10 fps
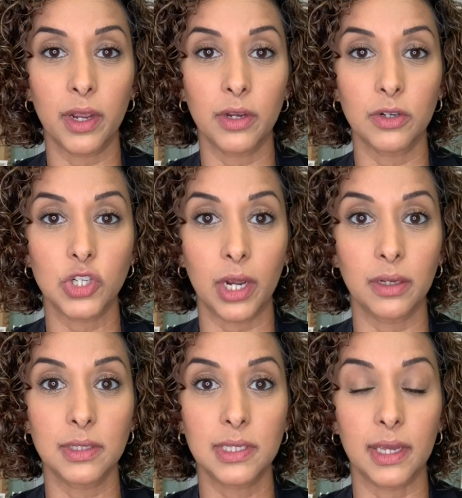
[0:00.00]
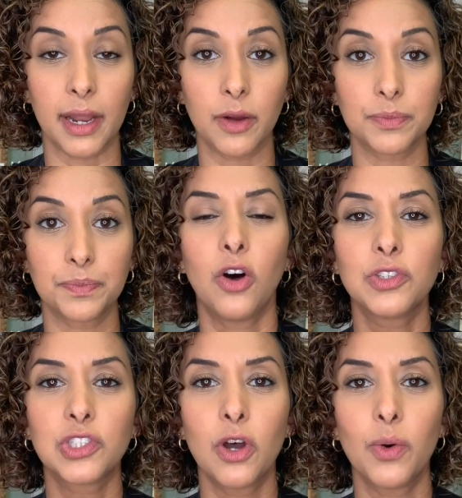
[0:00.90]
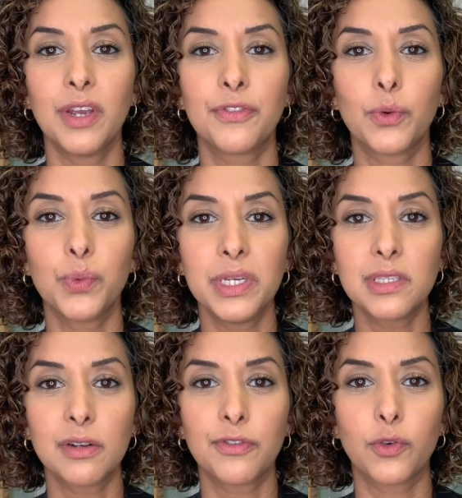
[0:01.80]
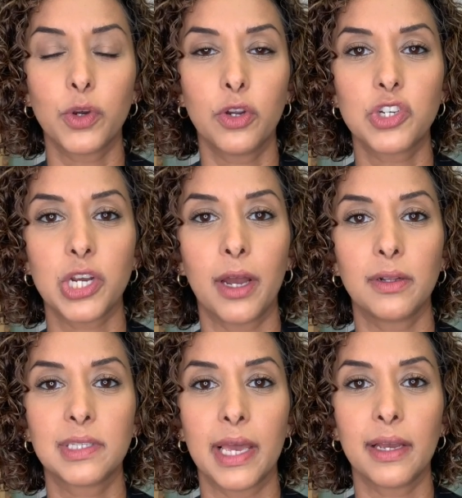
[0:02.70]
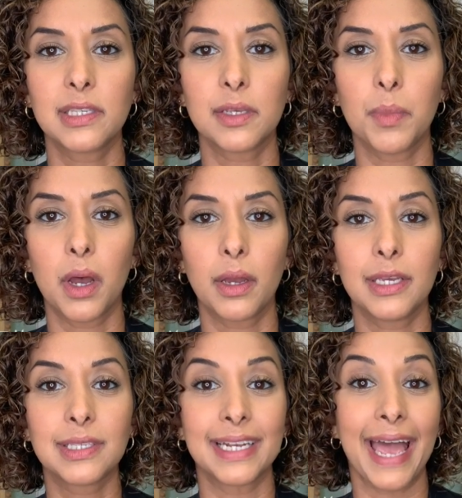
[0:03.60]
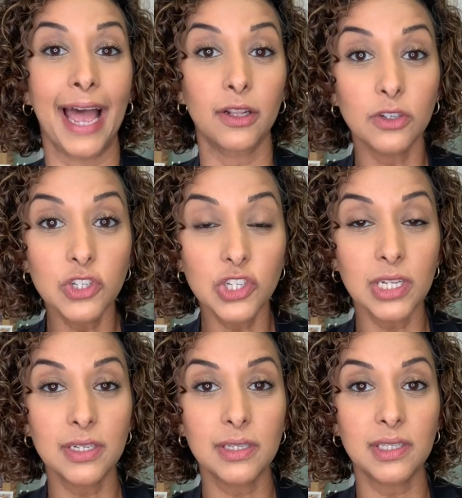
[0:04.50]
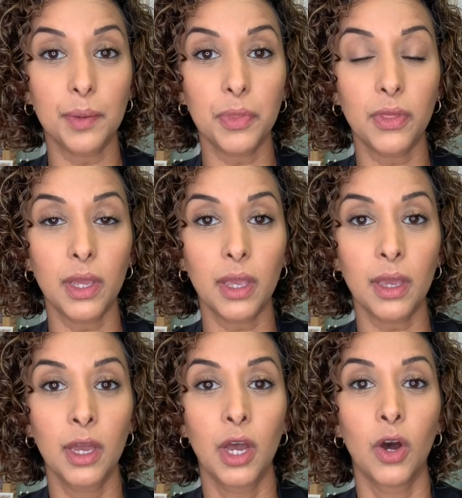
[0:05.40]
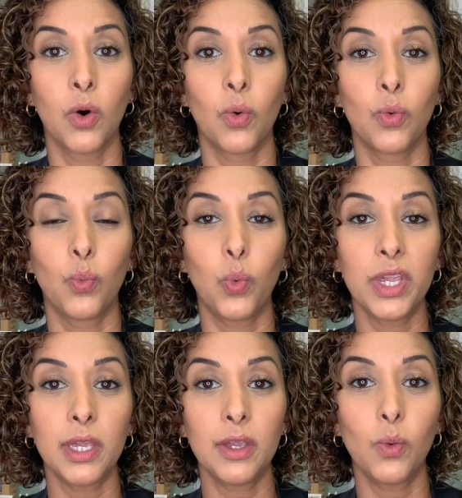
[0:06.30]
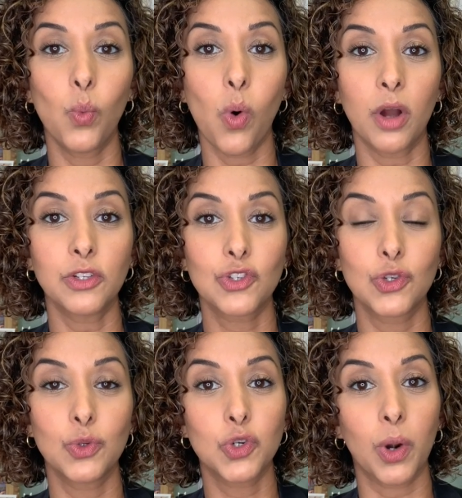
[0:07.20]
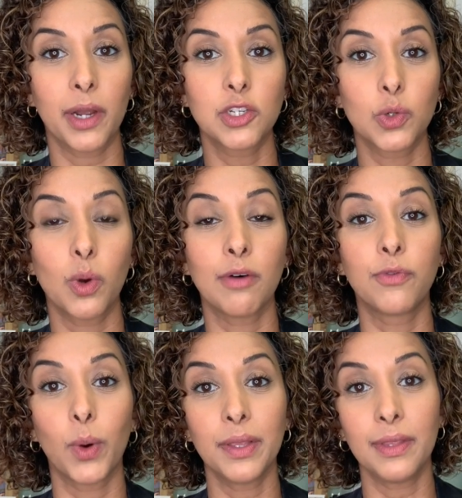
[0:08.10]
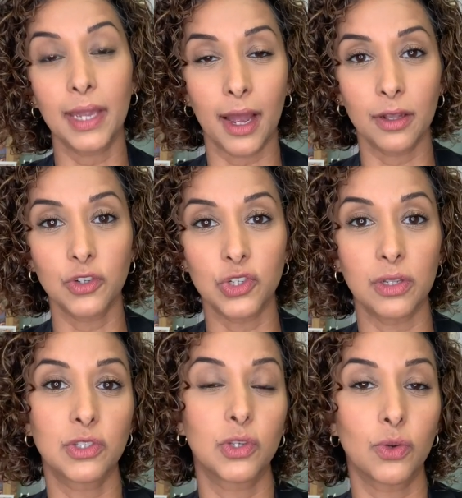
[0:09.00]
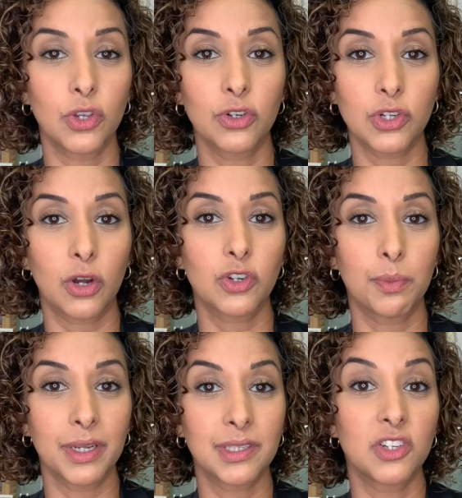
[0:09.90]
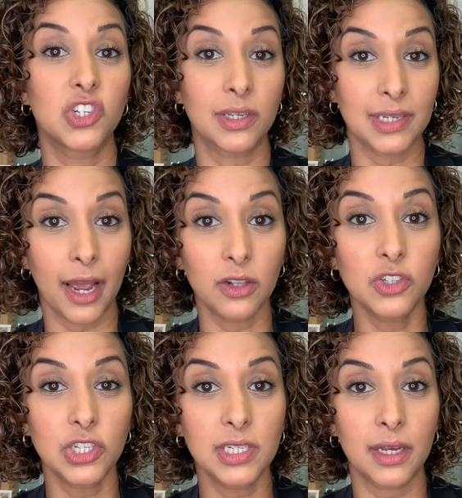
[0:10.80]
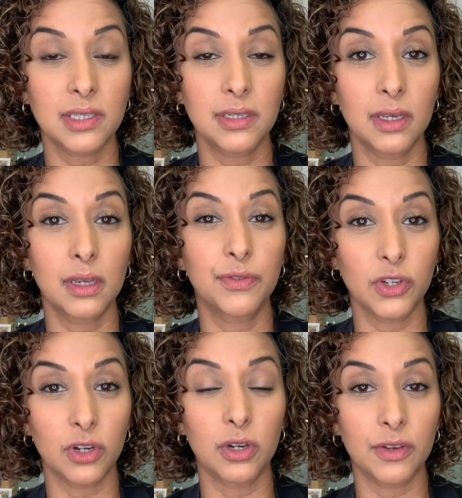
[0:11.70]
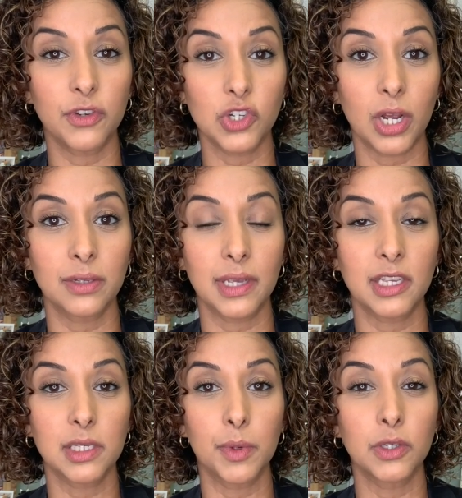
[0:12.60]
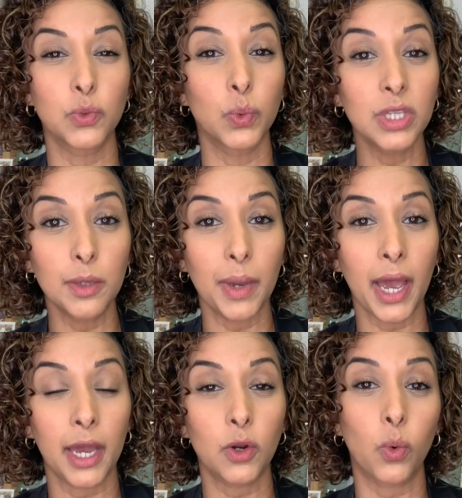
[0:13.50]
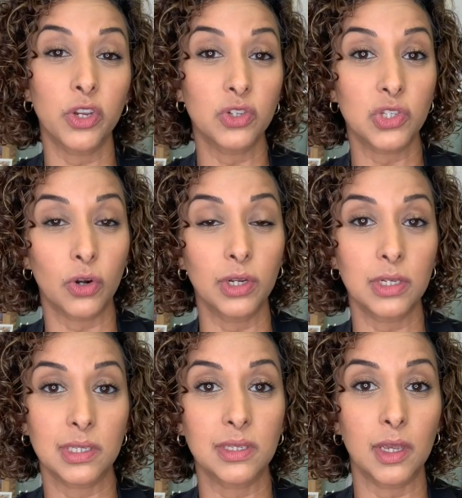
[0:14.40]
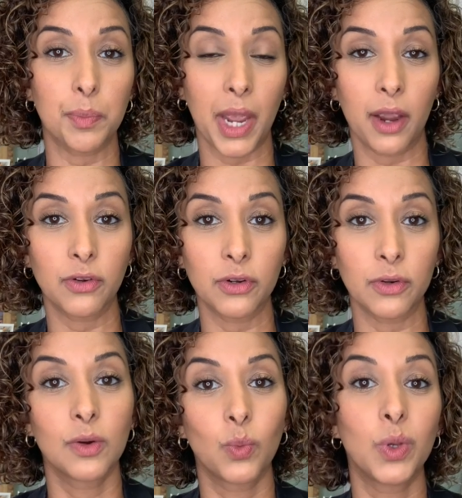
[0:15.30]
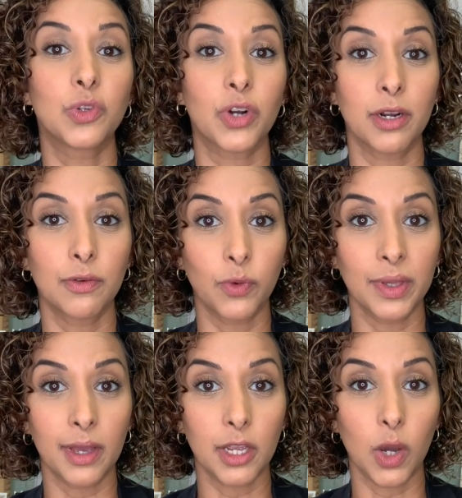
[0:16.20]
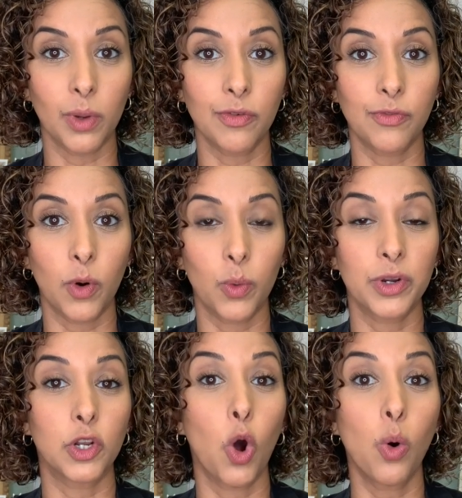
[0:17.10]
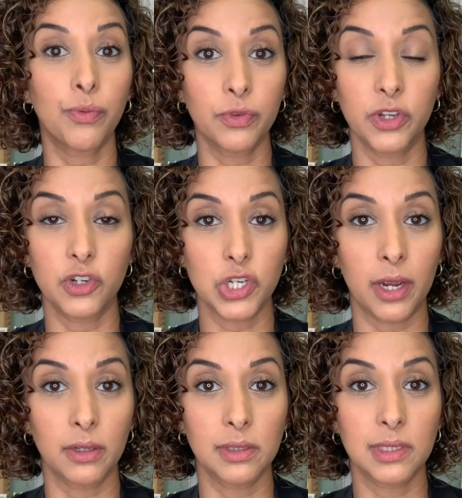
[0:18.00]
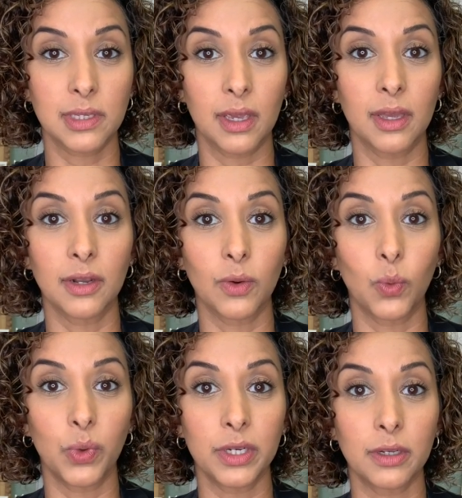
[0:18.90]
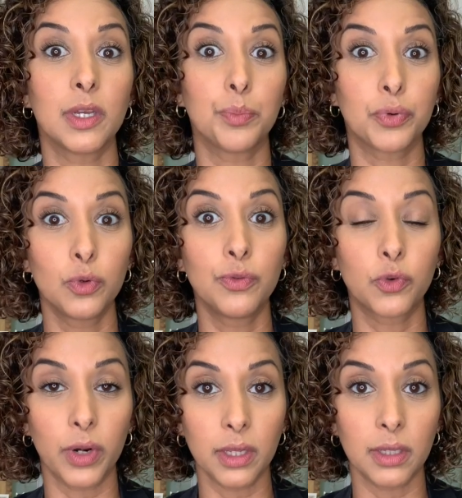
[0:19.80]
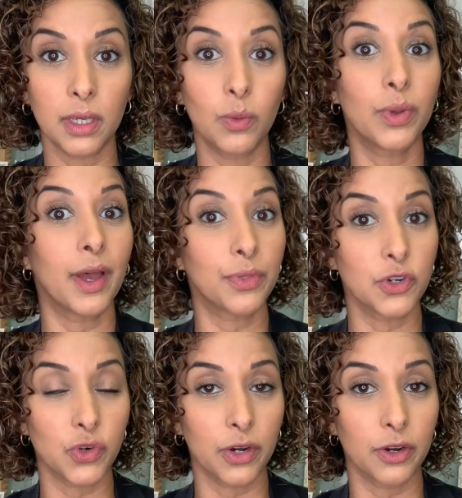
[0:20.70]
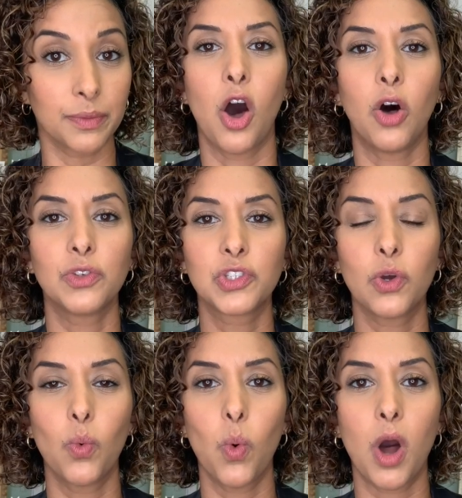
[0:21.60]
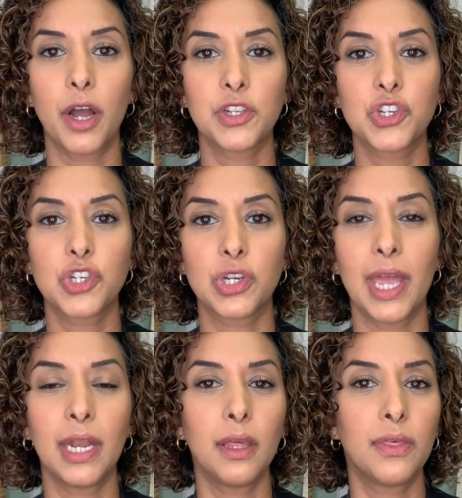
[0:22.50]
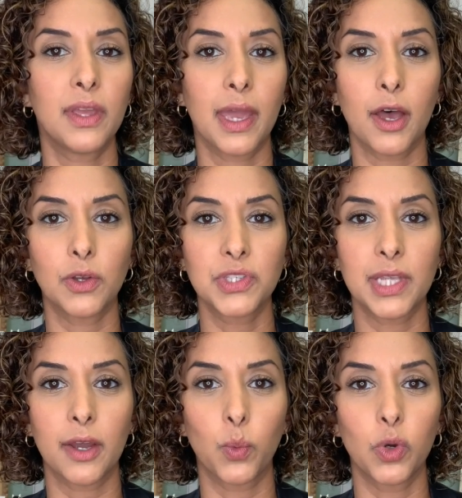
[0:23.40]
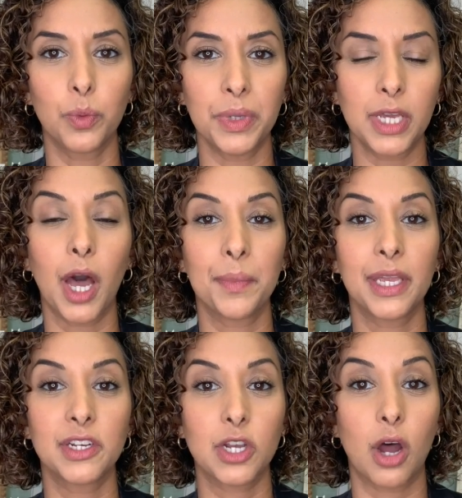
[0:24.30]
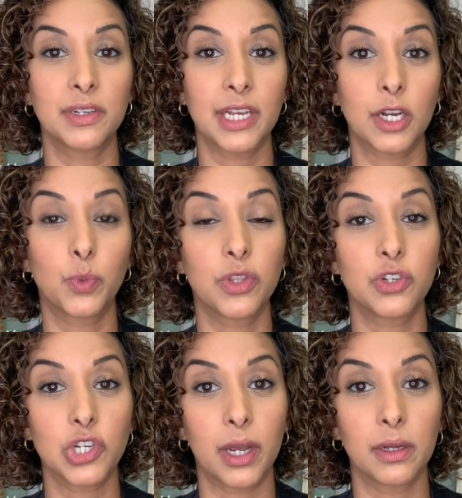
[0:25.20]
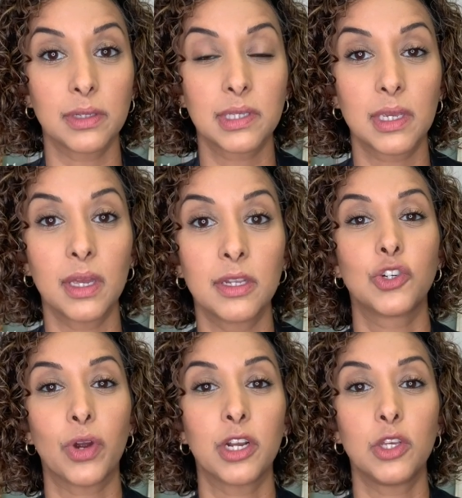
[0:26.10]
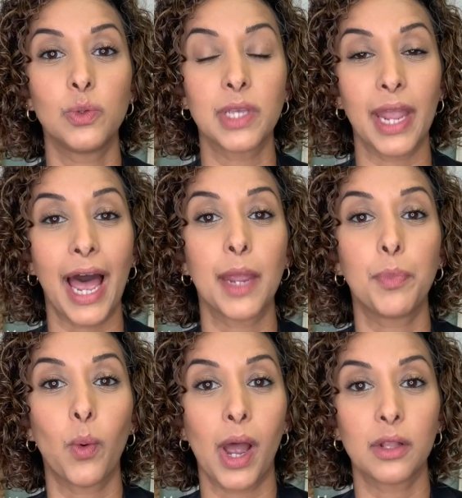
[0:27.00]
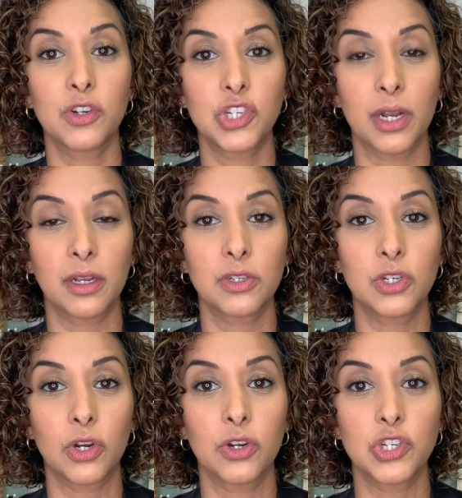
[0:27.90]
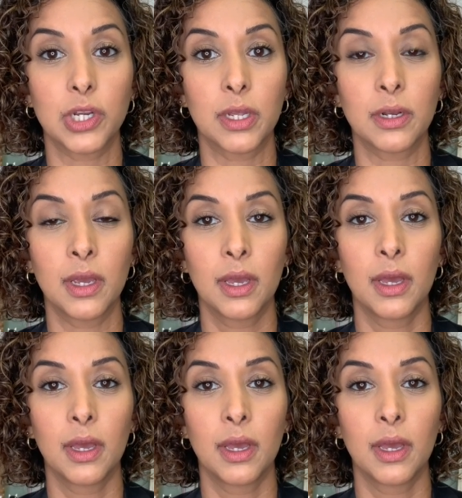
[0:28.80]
your child's skin out. Also, if the reason for your child's eczema is an allergy to something, we want to try to avoid the allergen. So your doctor might suggest allergy testing if your child's eczema is really bad or you're starting to see a pattern. We'll try to avoid that going forward, and hopefully your child's skin will improve greatly without the trigger. Also watch anything else that will be coming into contact with your child's skin. Try to use a hypoallergenic detergent.